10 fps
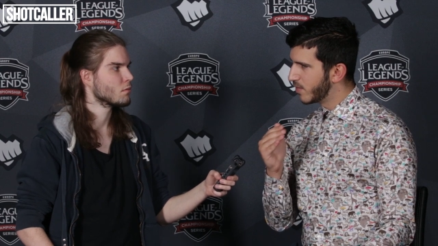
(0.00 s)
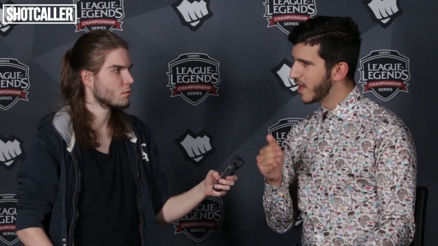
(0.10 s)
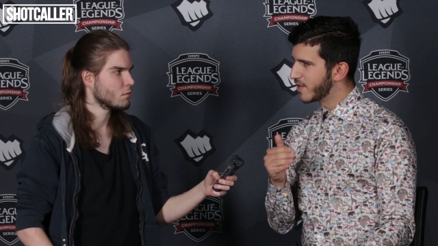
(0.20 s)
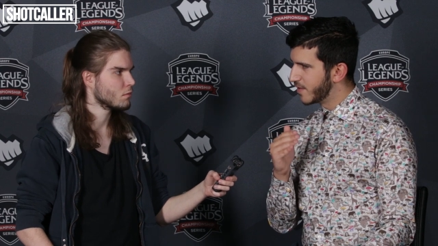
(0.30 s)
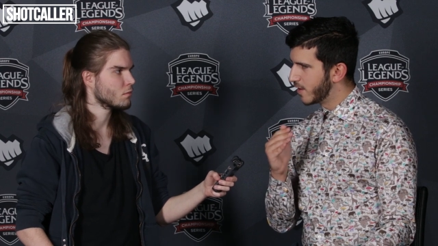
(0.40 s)

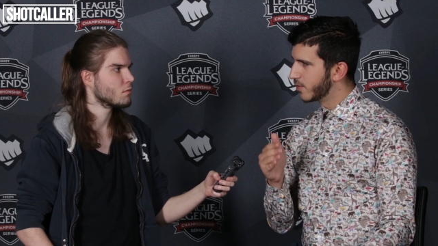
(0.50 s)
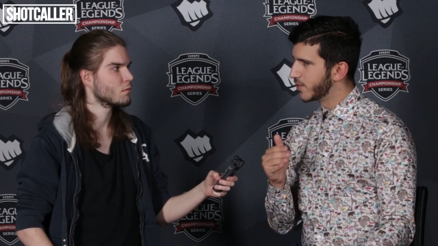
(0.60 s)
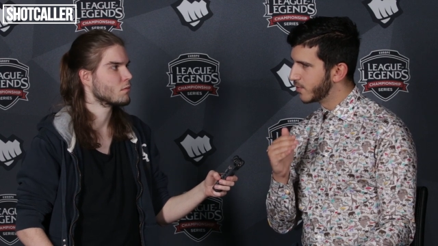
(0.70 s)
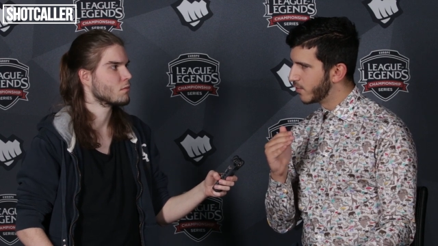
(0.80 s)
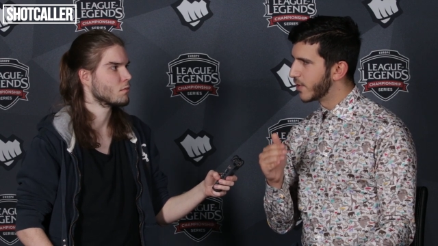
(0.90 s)
Speaker 1: plans
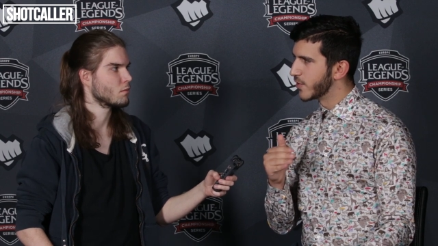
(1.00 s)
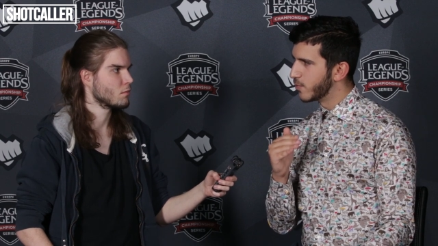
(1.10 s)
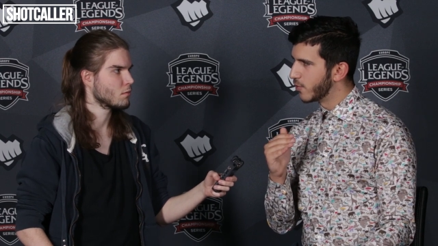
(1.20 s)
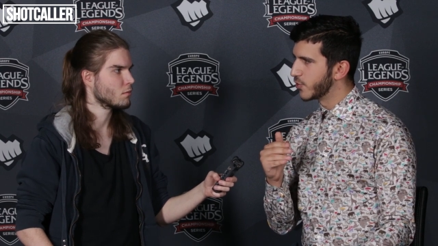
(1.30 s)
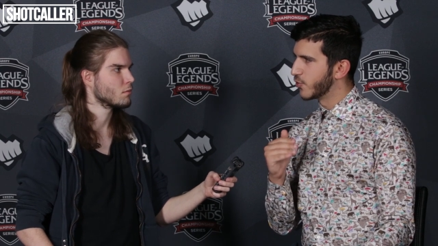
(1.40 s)
out what is
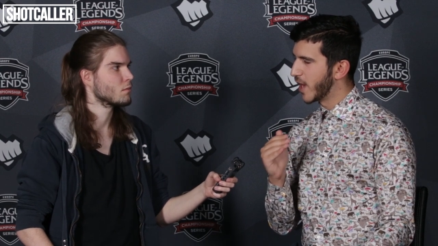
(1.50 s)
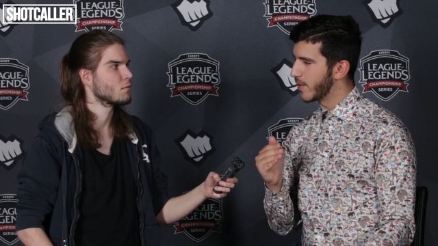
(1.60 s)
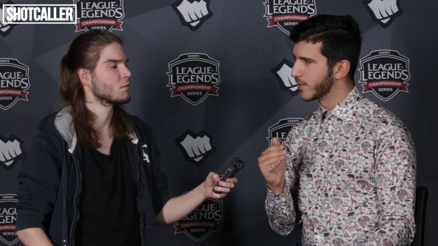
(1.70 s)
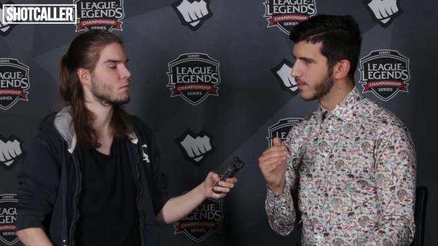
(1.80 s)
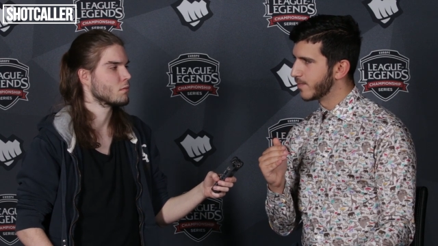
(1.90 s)
supposed to
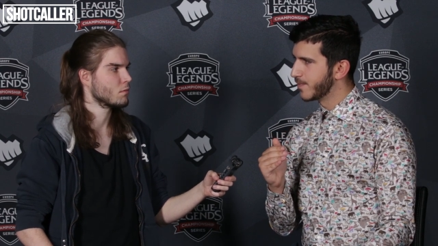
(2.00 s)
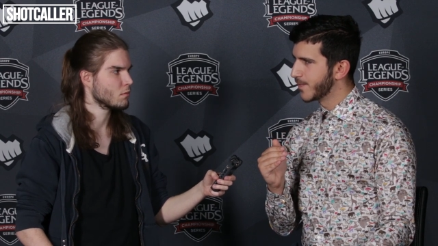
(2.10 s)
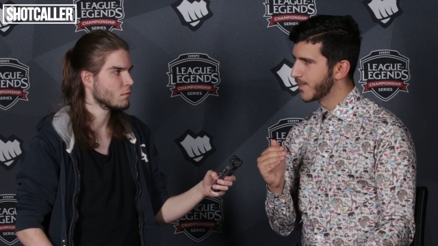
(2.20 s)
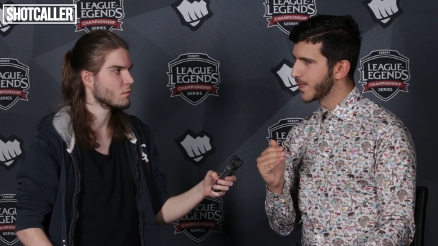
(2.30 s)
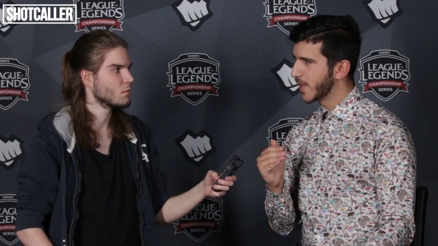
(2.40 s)
happen.
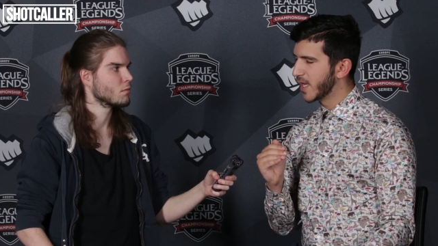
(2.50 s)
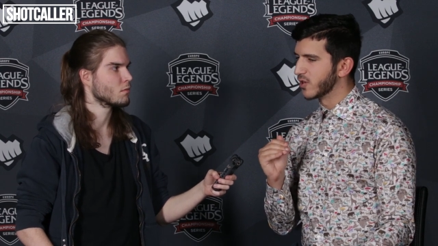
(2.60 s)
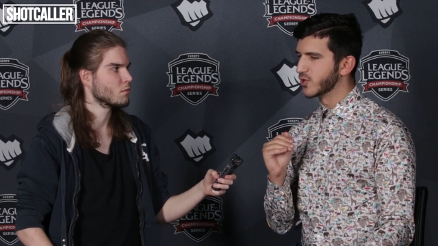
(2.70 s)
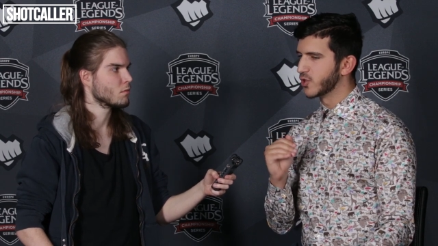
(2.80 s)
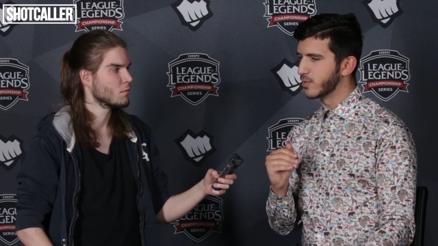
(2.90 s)
And
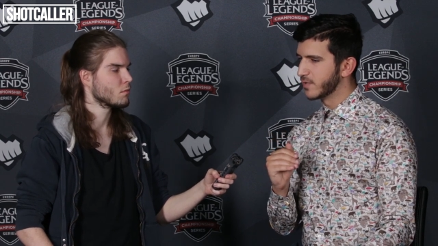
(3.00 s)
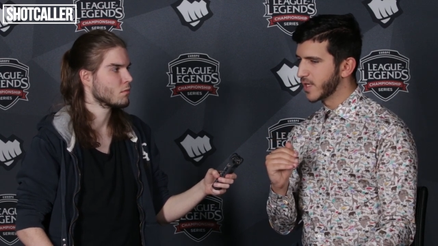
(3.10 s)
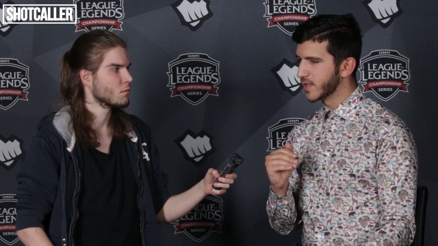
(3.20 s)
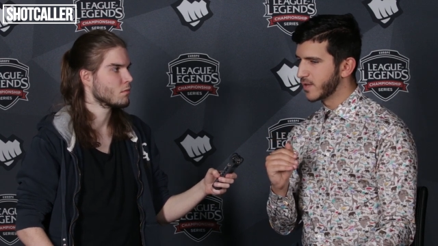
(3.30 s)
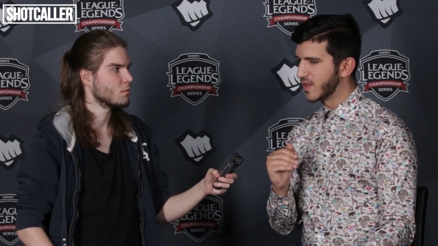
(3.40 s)
on top of
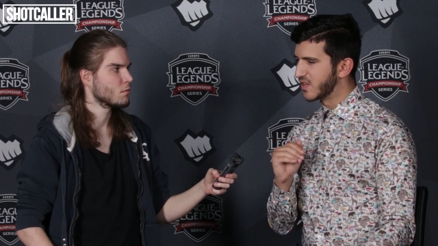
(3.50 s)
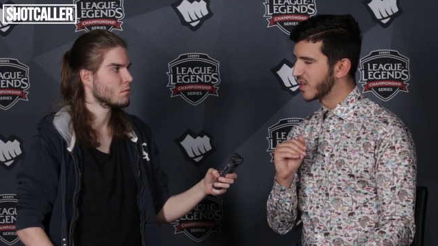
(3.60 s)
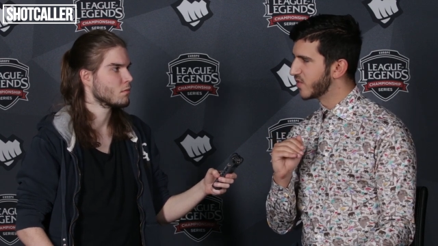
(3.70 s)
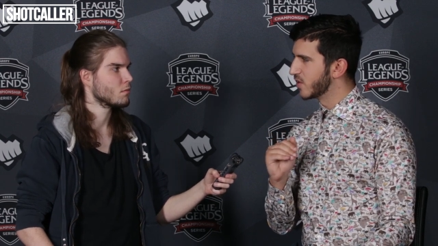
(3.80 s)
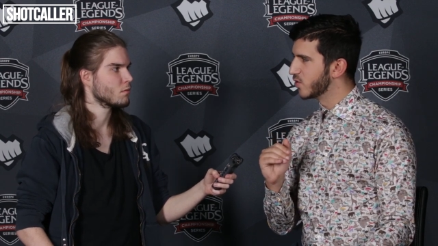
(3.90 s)
that, his
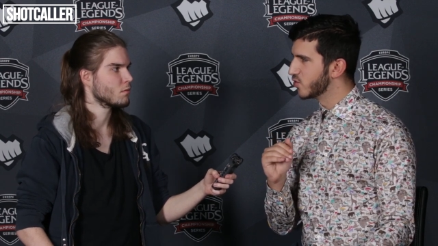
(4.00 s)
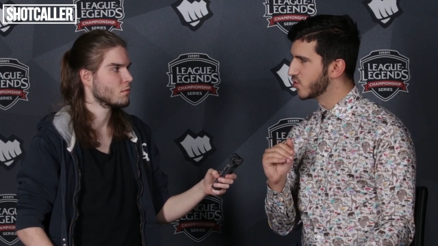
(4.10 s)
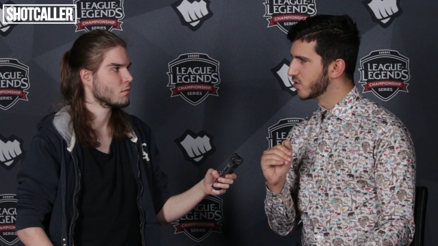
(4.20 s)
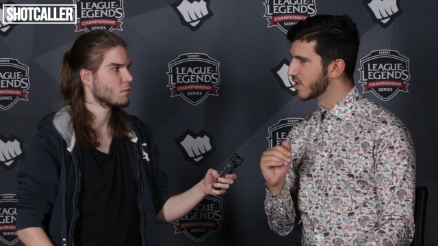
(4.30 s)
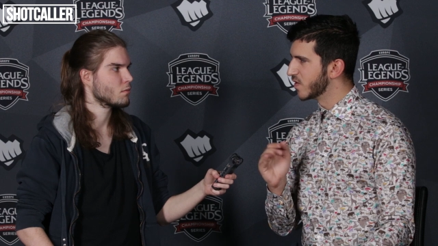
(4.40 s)

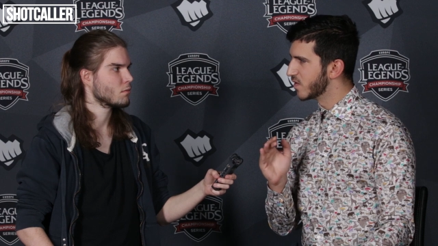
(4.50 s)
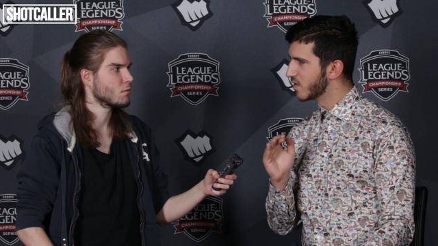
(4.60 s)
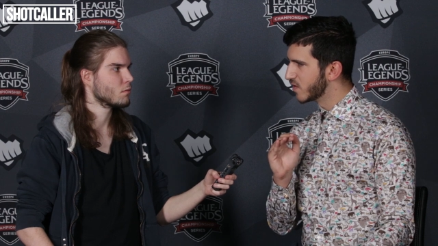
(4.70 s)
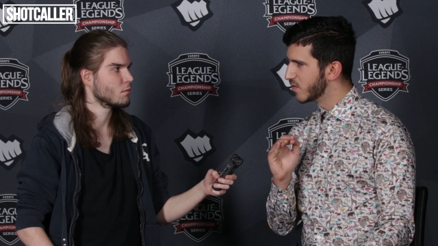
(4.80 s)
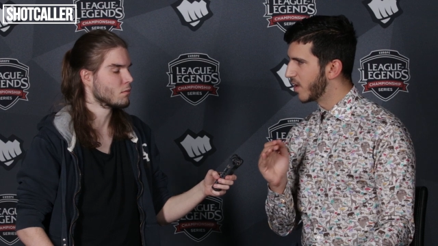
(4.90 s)
execution is
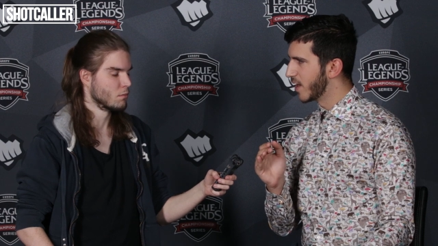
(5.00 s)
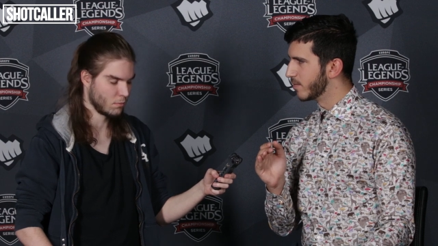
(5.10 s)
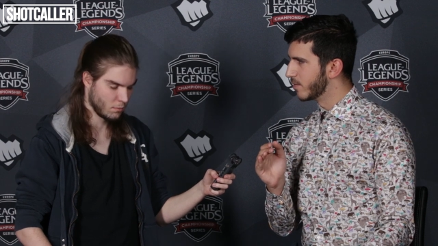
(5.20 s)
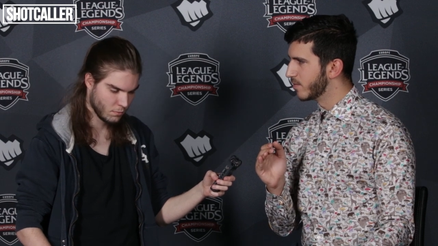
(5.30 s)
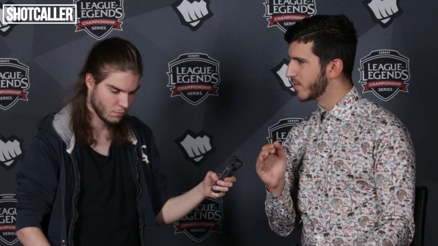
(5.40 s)

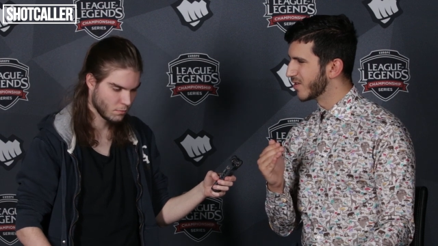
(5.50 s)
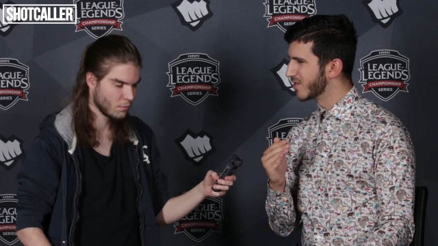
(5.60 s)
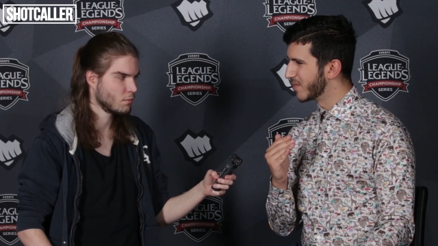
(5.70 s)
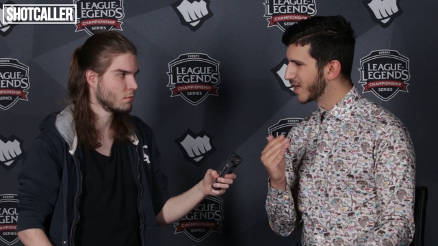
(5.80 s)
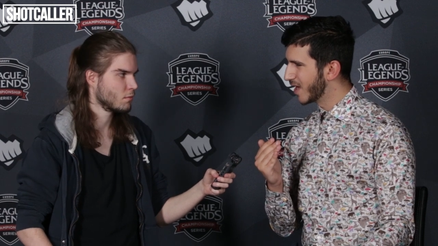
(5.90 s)
sublime
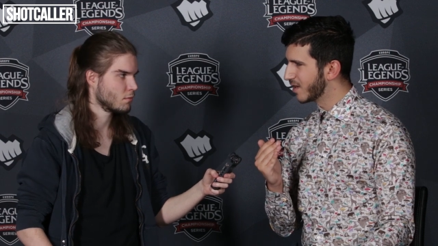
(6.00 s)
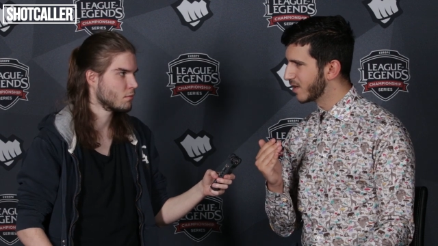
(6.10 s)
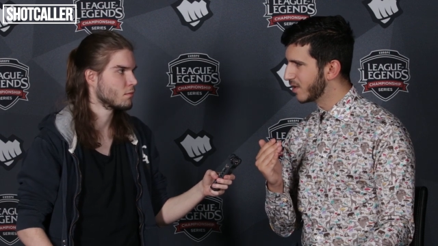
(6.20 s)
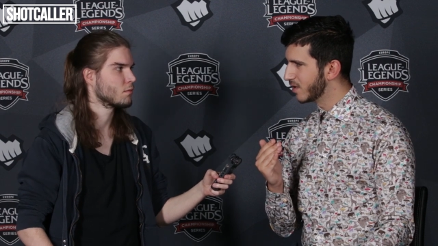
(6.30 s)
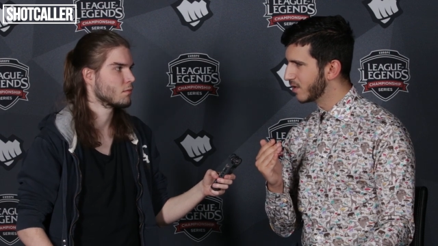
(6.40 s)
because
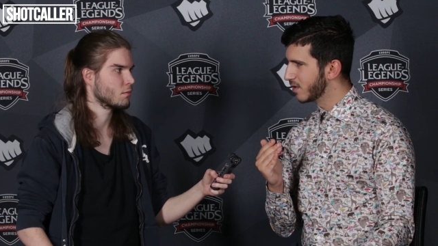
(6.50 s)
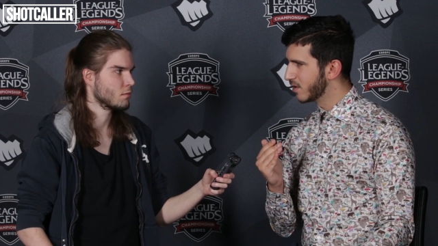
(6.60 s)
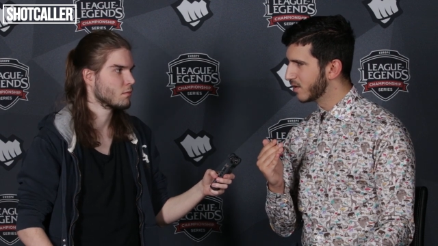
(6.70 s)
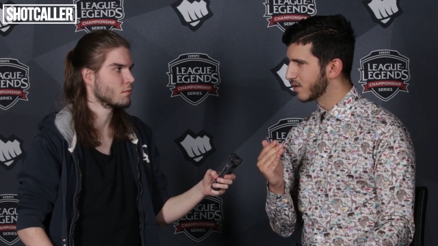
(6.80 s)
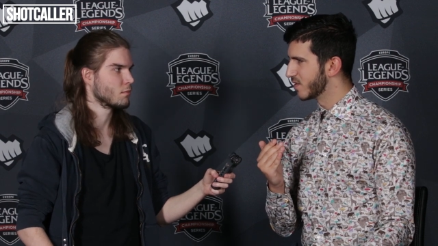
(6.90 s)
mechanically,
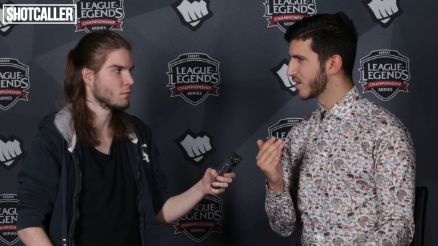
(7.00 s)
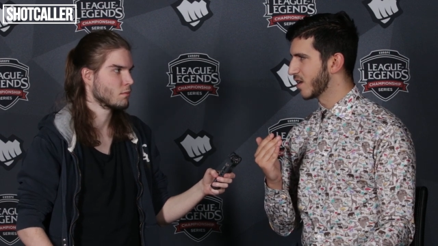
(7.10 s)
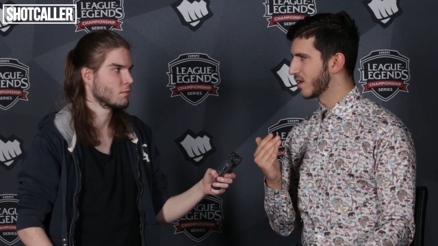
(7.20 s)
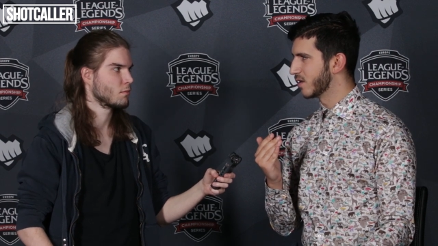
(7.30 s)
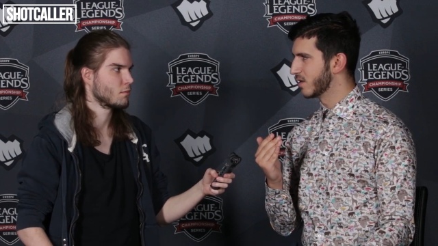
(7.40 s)
this
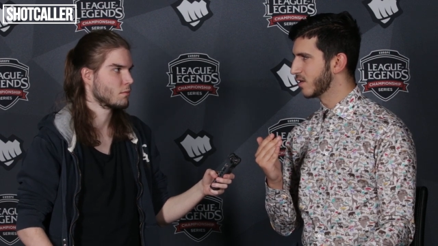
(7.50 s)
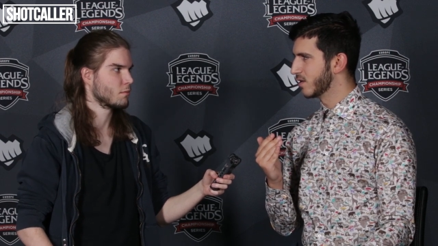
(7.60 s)
guy,